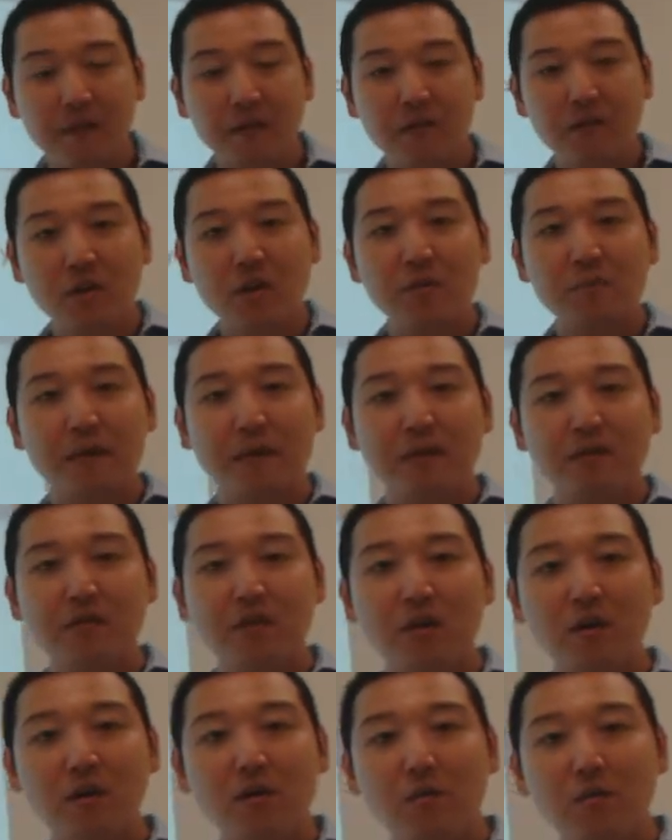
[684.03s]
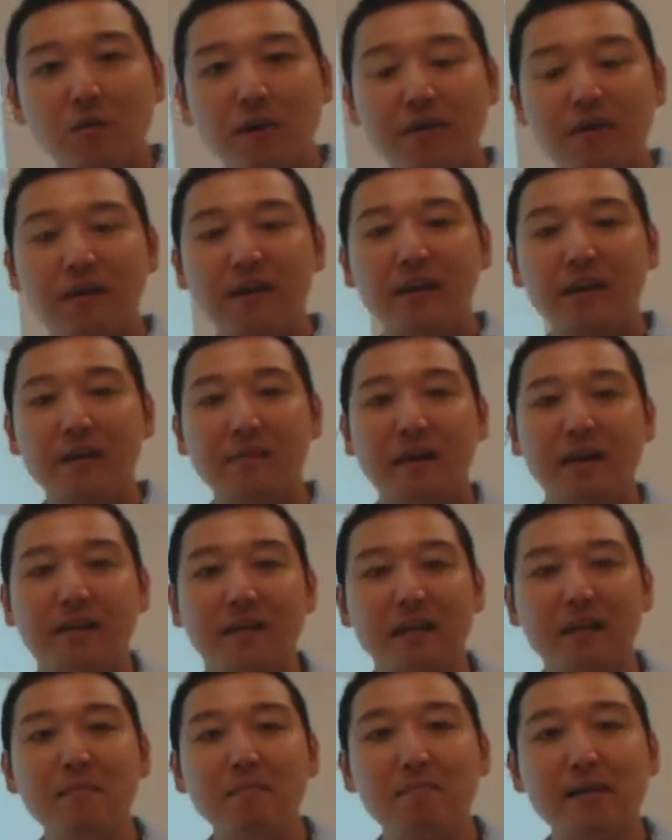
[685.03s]
Excuse me. And so we're thinking about
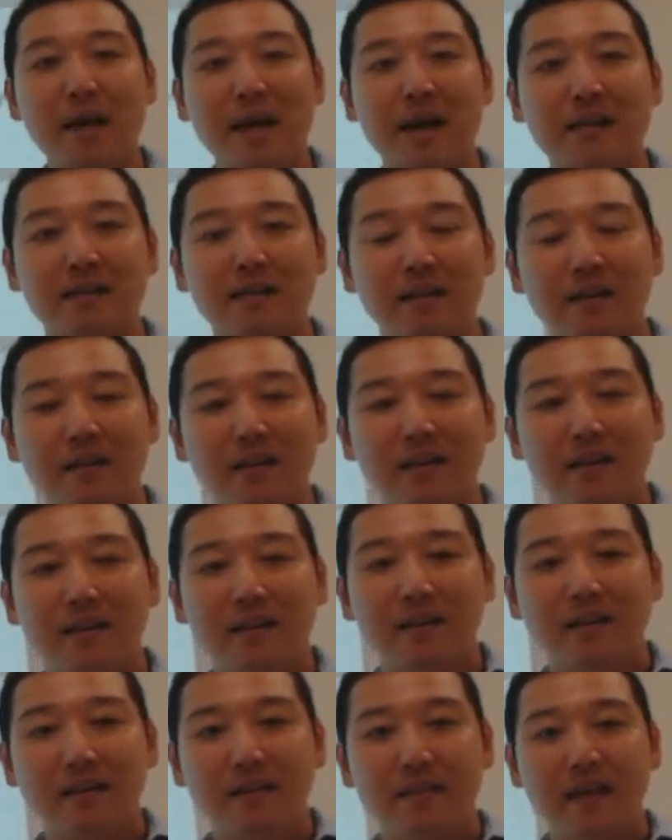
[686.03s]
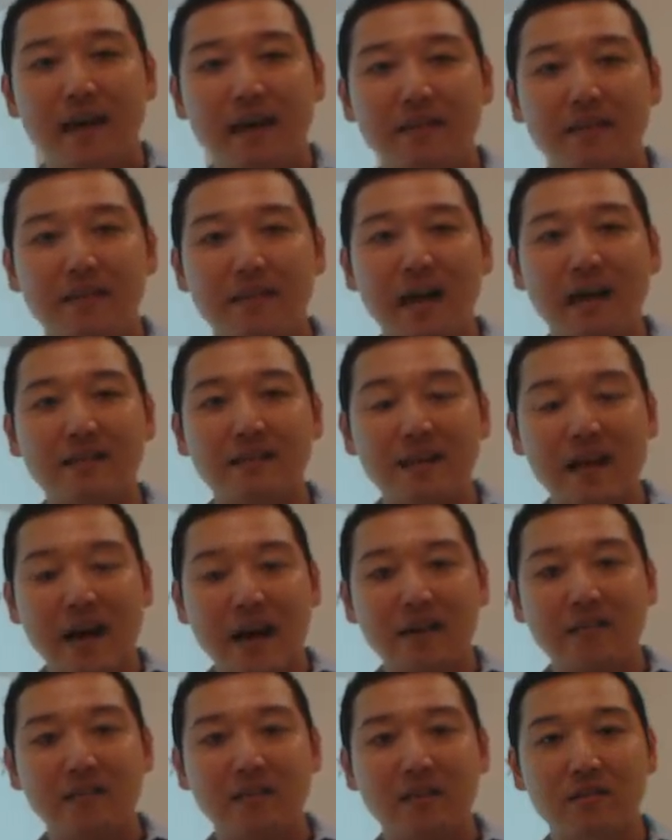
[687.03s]
the impact that that
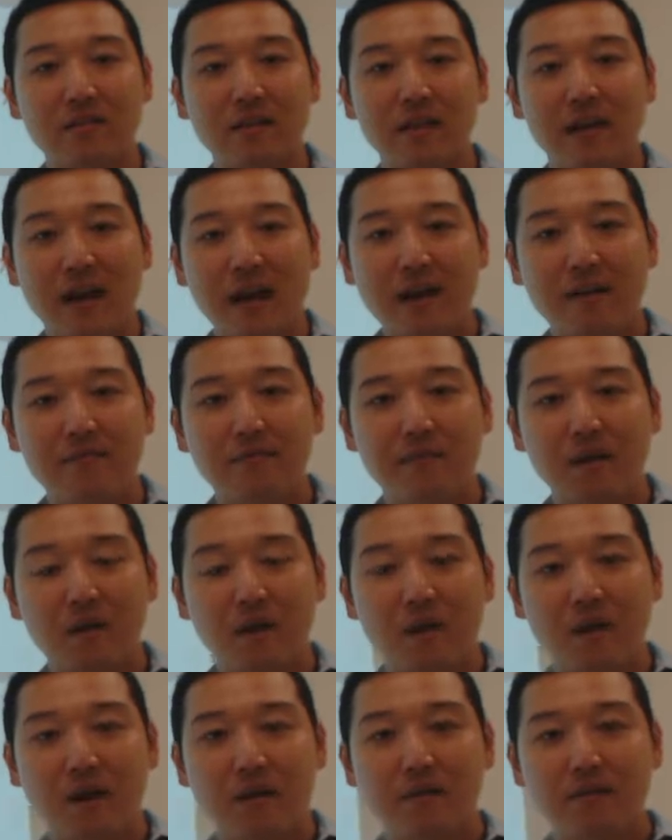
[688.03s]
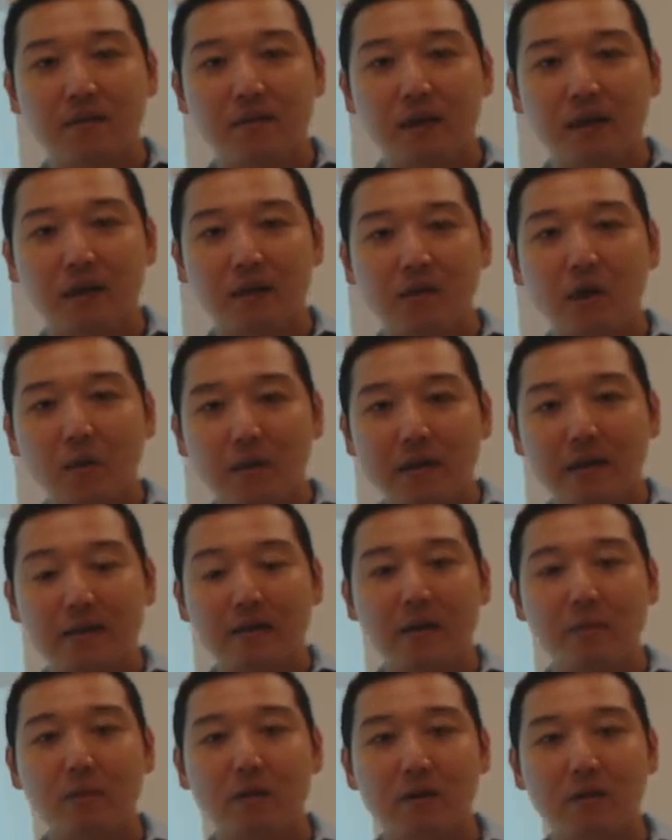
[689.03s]
tax is going to have on a lower
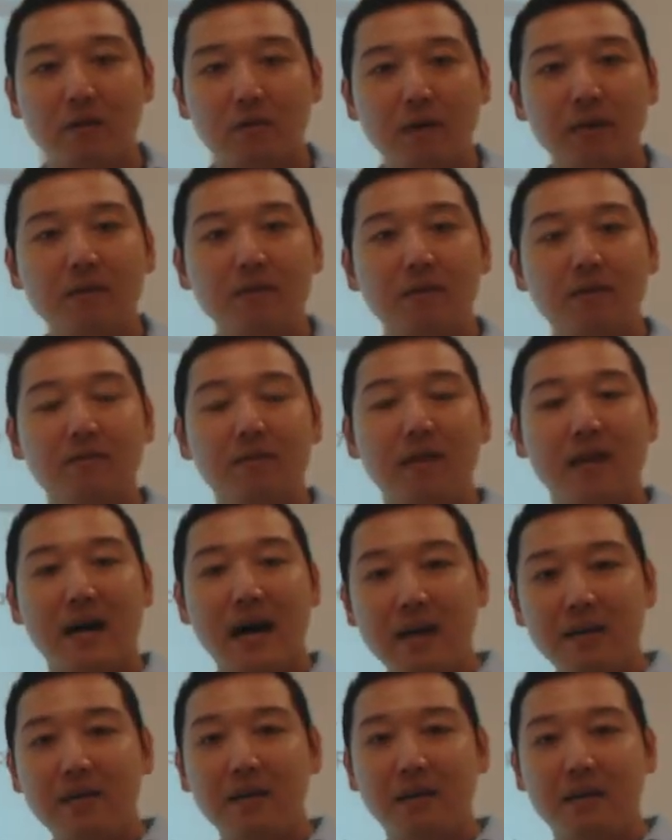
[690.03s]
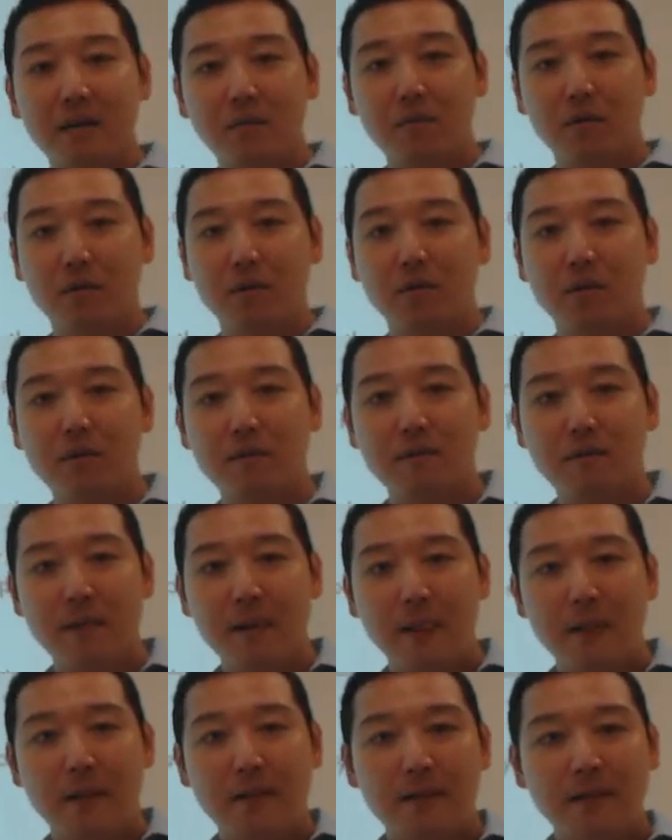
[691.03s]
income worker relative to a higher income worker,
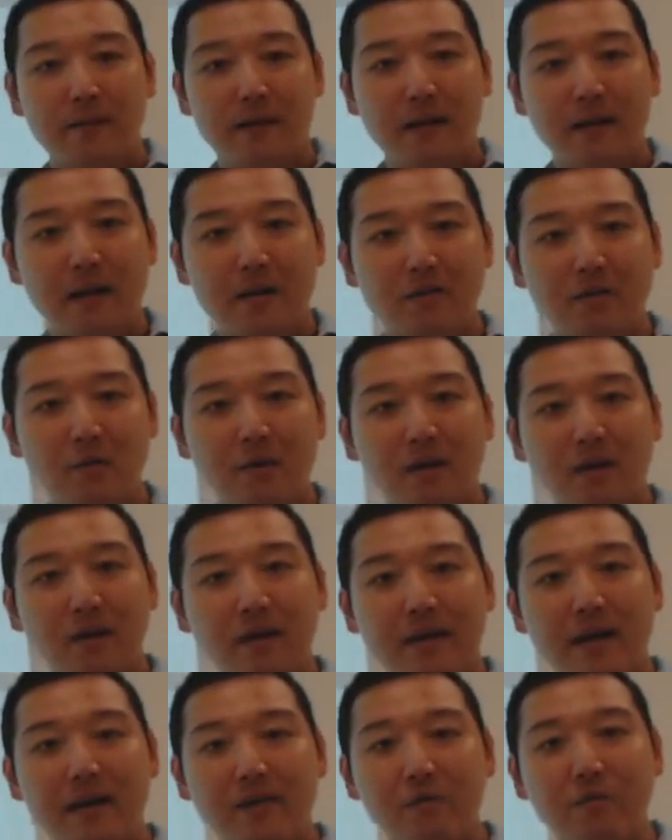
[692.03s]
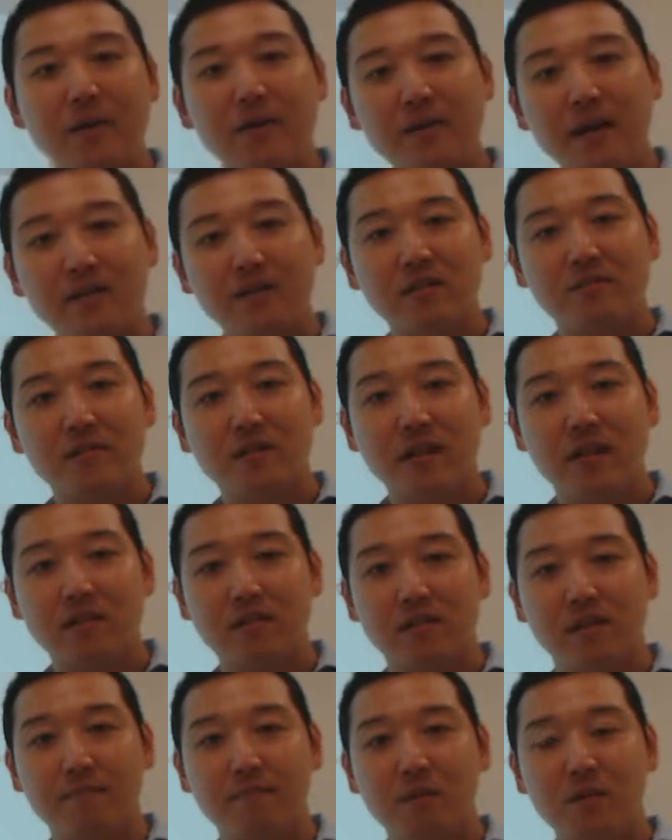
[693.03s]
right? And so we call that regressive in
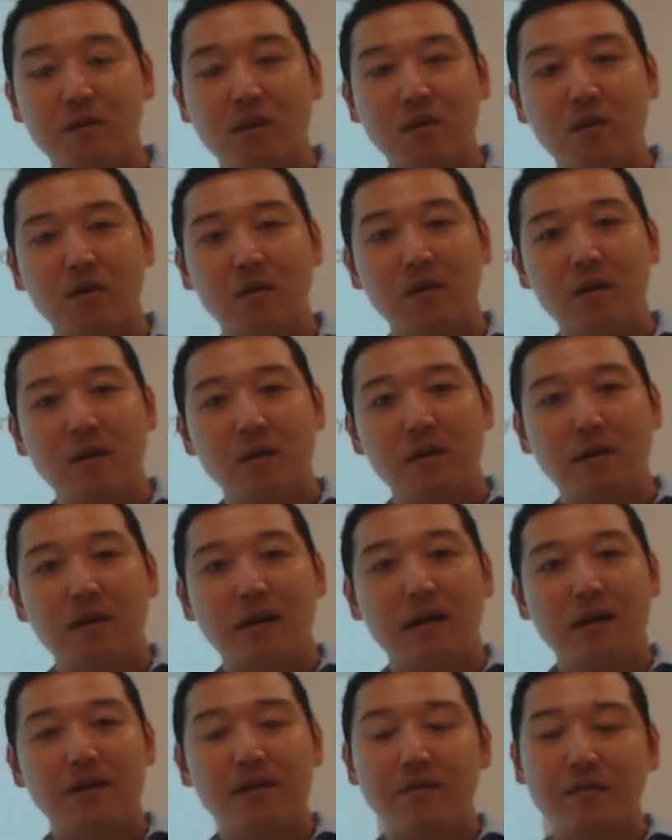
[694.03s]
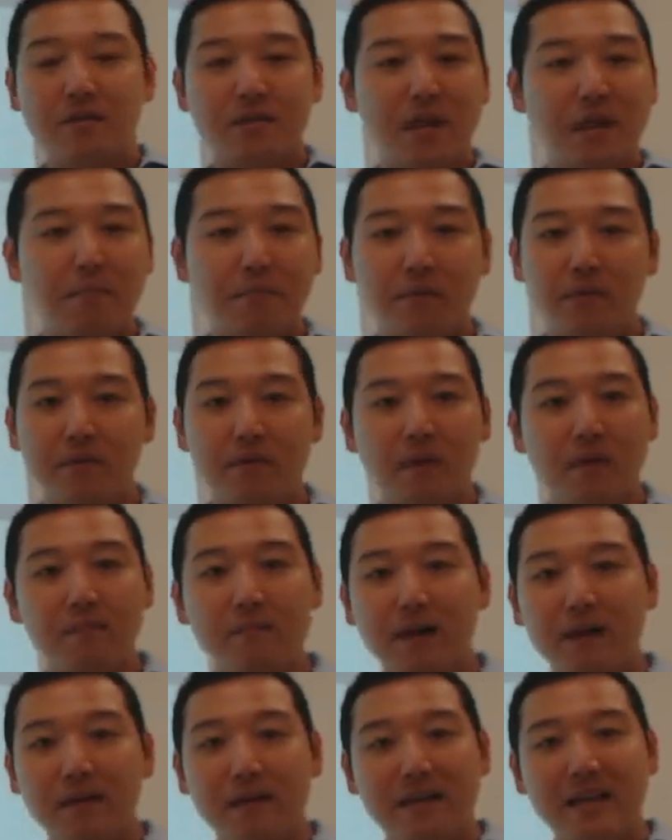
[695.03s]
nature. So another example, think
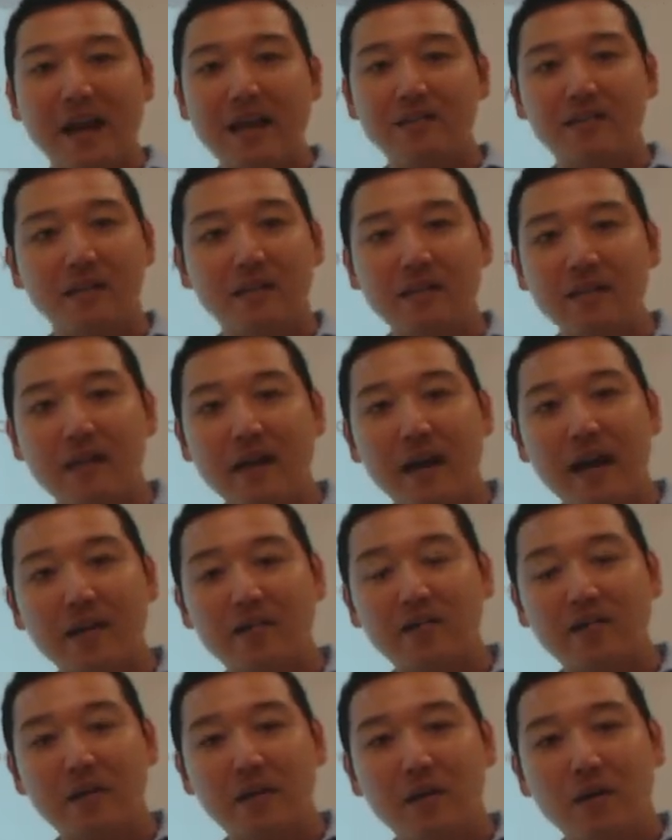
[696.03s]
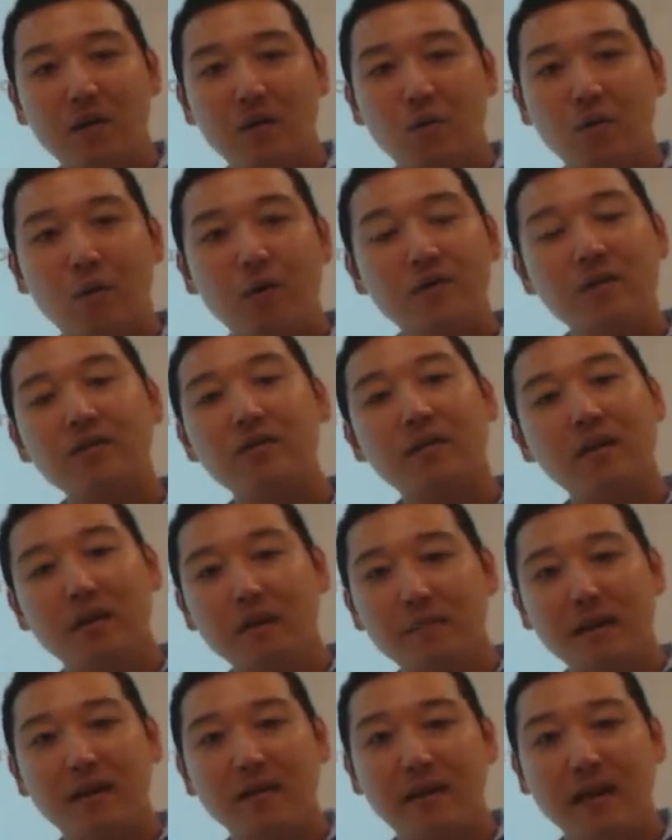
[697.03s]
about a gasoline tax, or just think
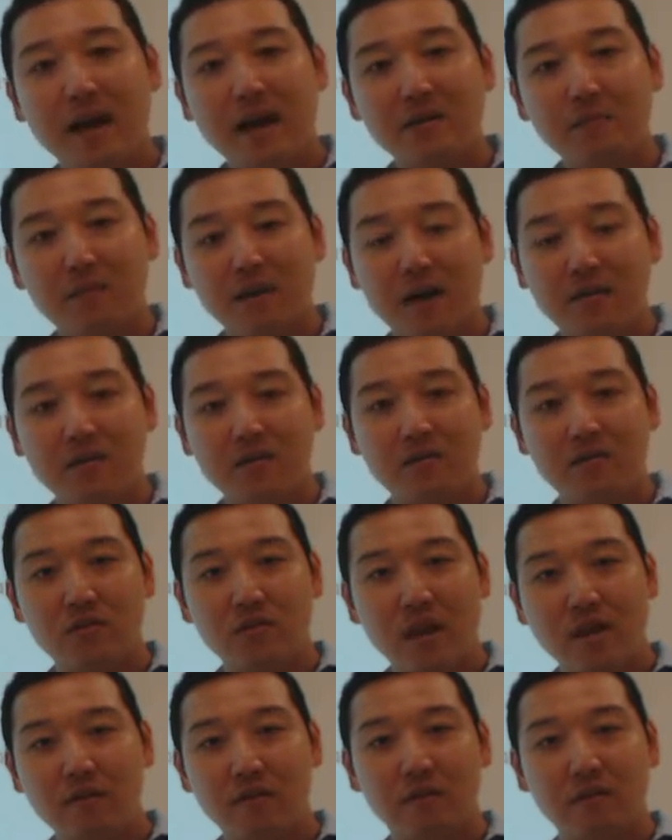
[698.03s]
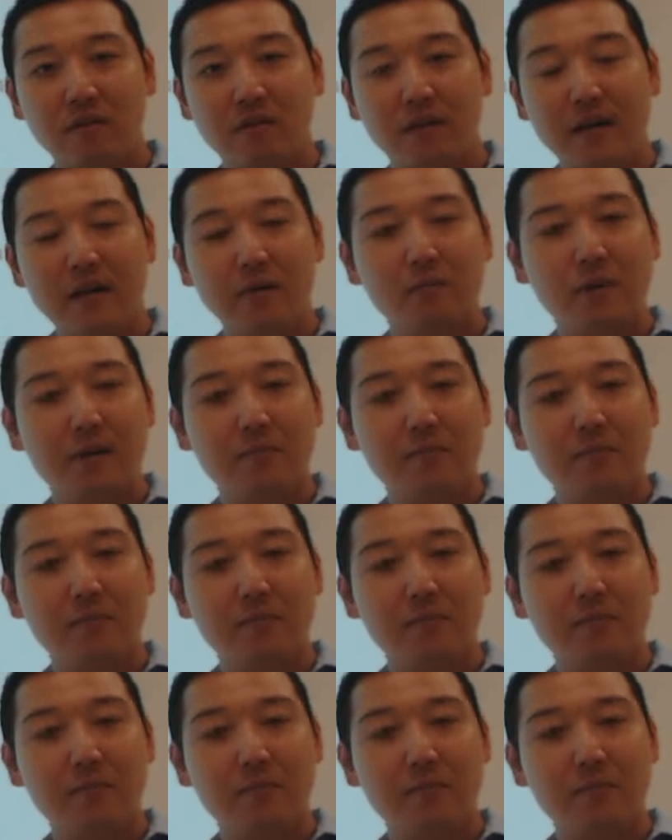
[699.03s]
about gas prices in general, right?